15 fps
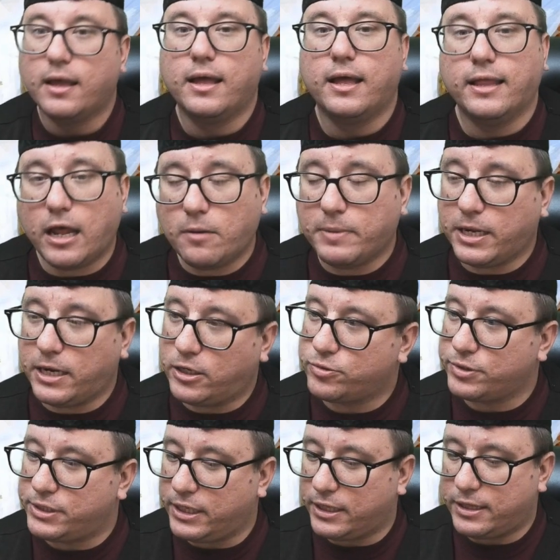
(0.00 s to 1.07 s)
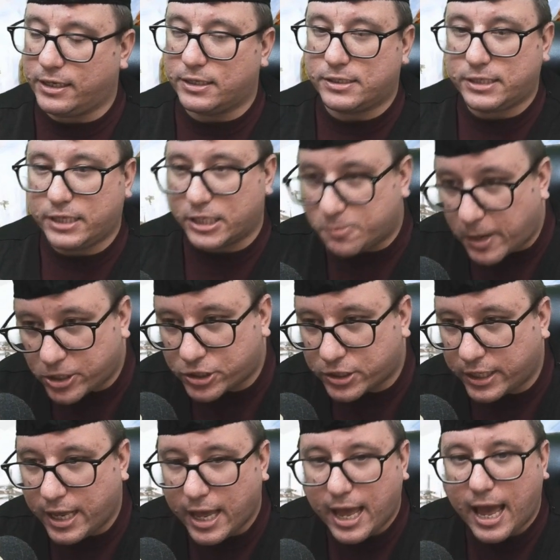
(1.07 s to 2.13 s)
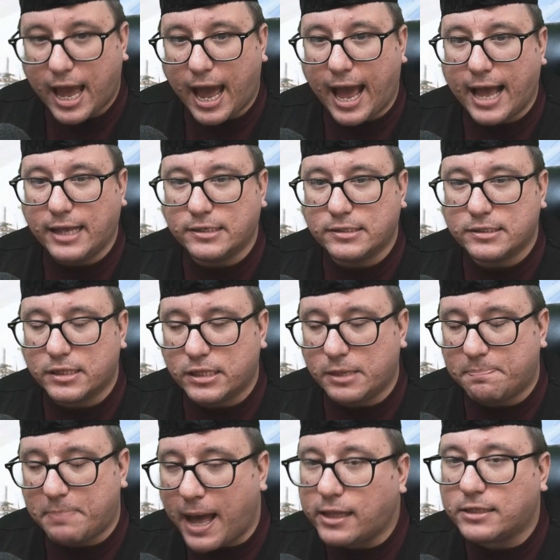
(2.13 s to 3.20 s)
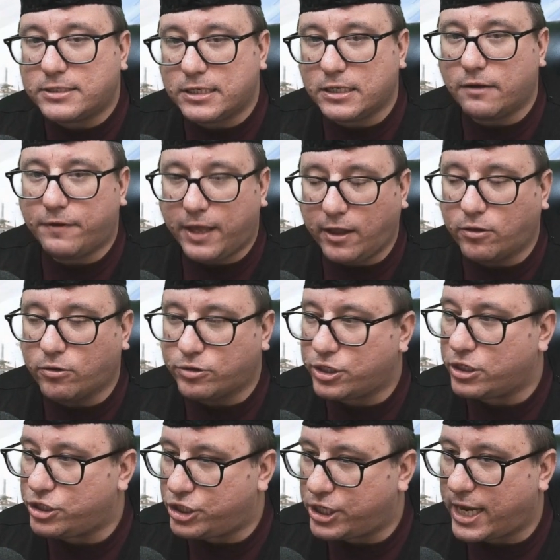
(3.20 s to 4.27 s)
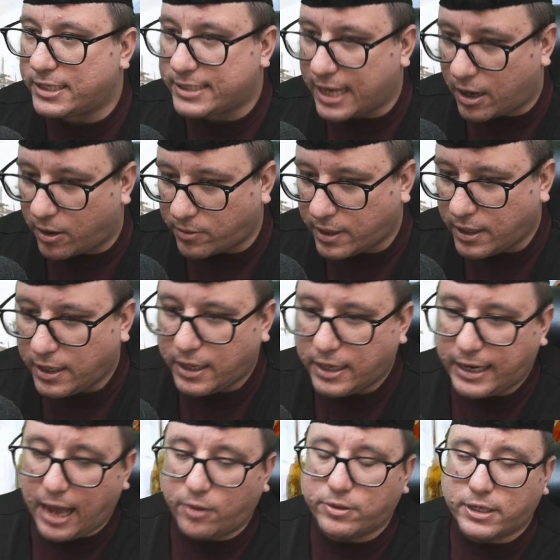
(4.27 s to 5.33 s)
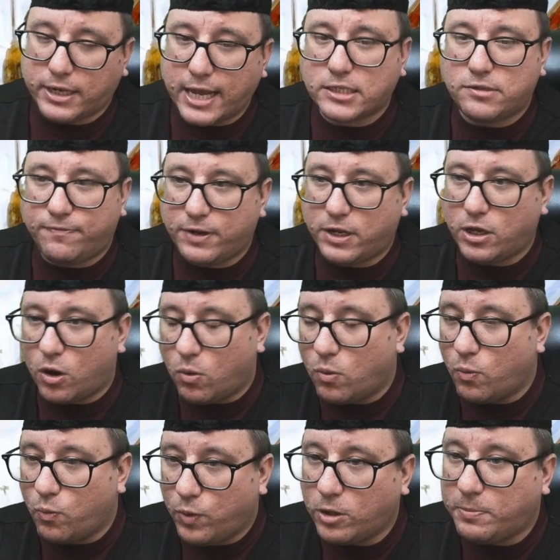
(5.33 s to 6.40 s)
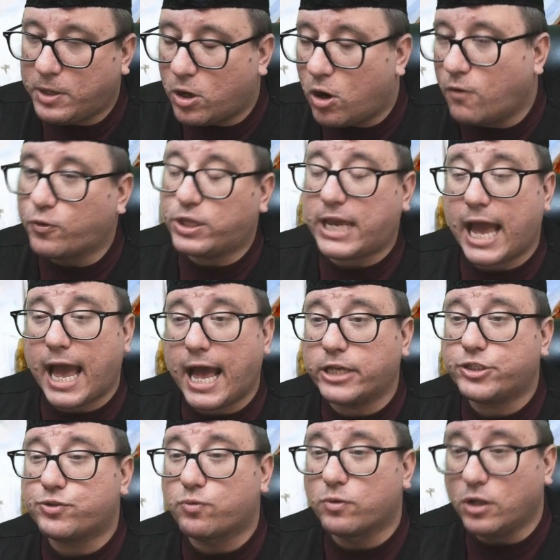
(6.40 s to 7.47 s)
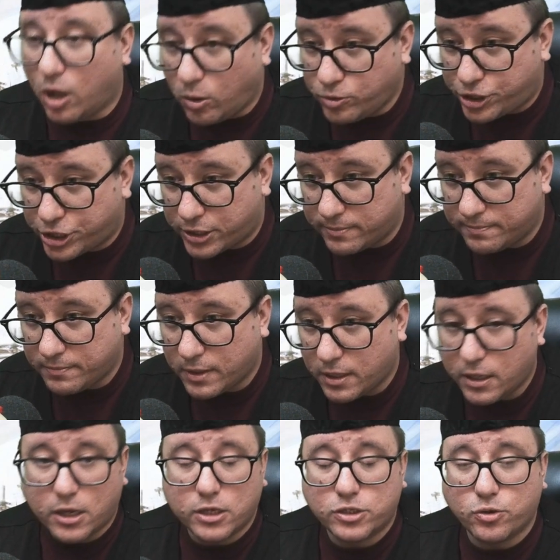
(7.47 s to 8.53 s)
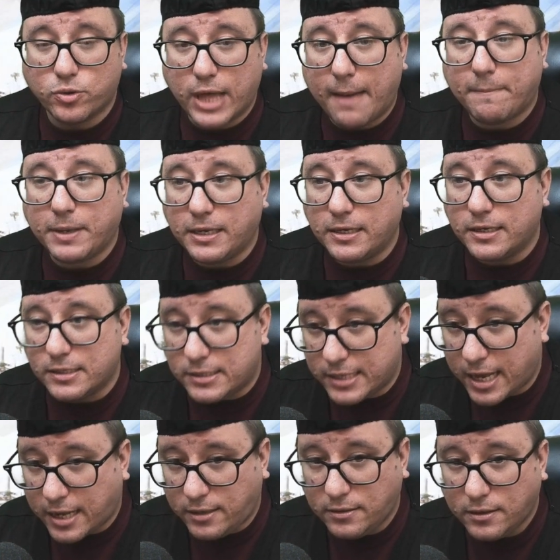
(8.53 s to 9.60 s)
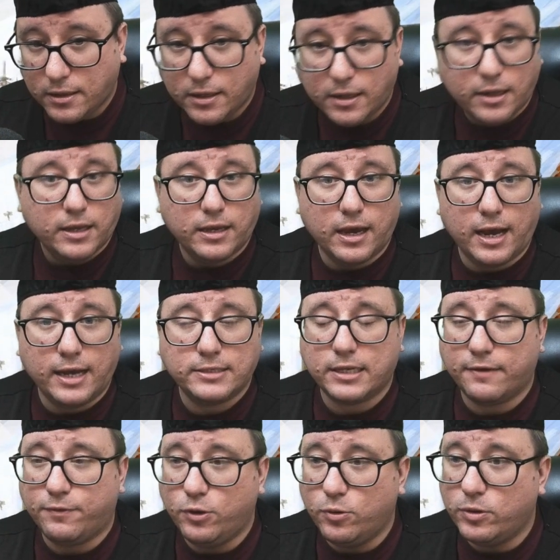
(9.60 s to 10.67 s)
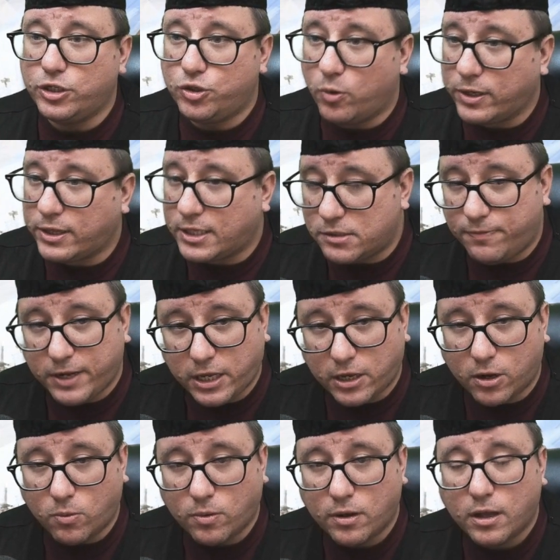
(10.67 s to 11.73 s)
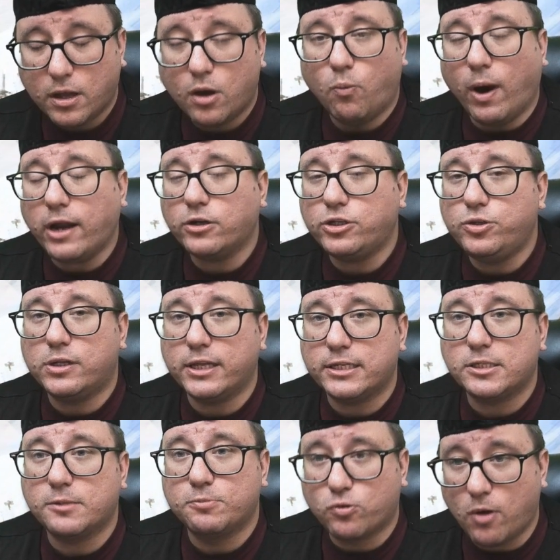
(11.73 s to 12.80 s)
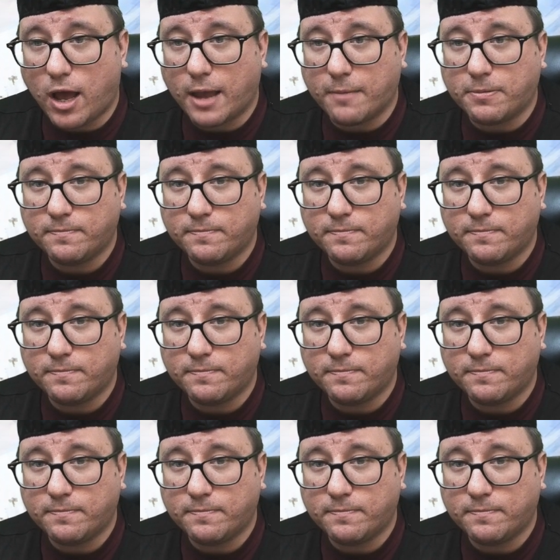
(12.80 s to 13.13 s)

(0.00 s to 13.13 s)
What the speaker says: That'll be an interesting thing to see, especially as the balancing of healers shakes out. Now, the next video will be over the Astrologian. So that being said, guys, if you enjoyed this video, why don't you click subscribe